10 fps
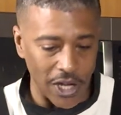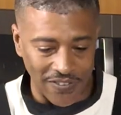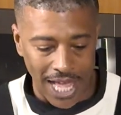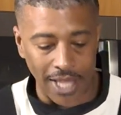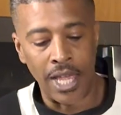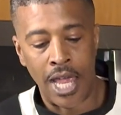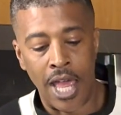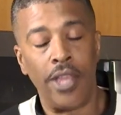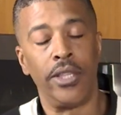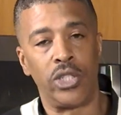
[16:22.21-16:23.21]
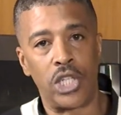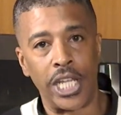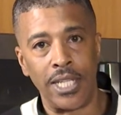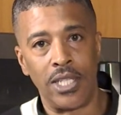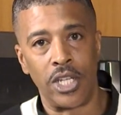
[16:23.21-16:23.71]
I've got the
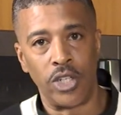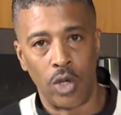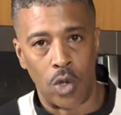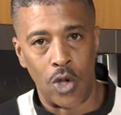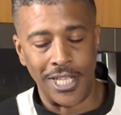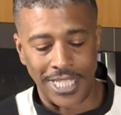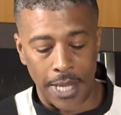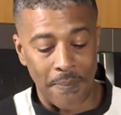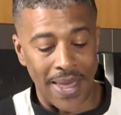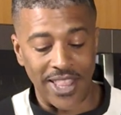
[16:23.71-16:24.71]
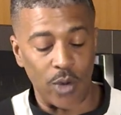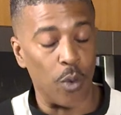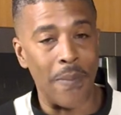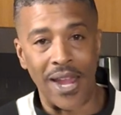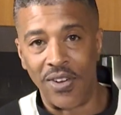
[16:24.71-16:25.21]
chicken tenderloins that were
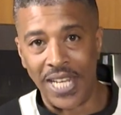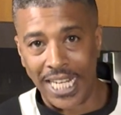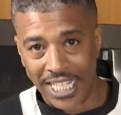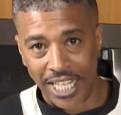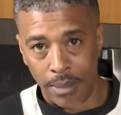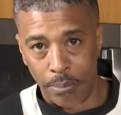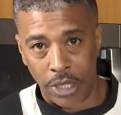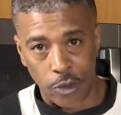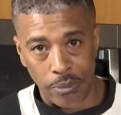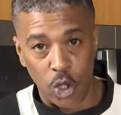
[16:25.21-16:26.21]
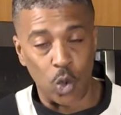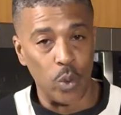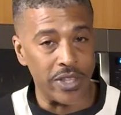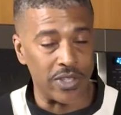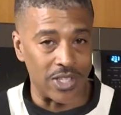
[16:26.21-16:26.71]
marinated in the buttermilk
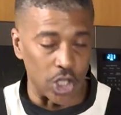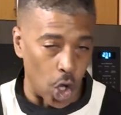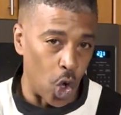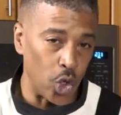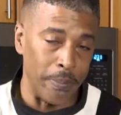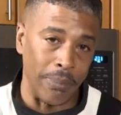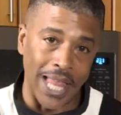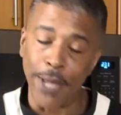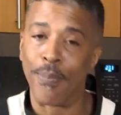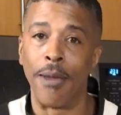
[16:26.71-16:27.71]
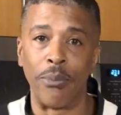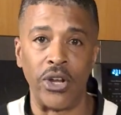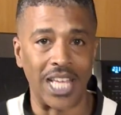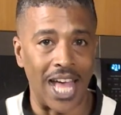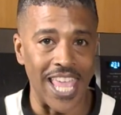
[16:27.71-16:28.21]
with salt and black pepper
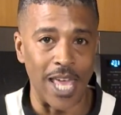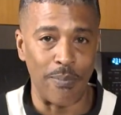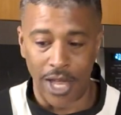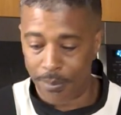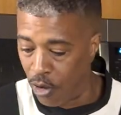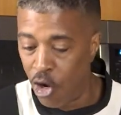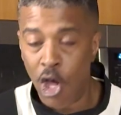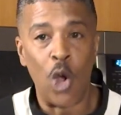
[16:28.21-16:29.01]
and cayenne pepper.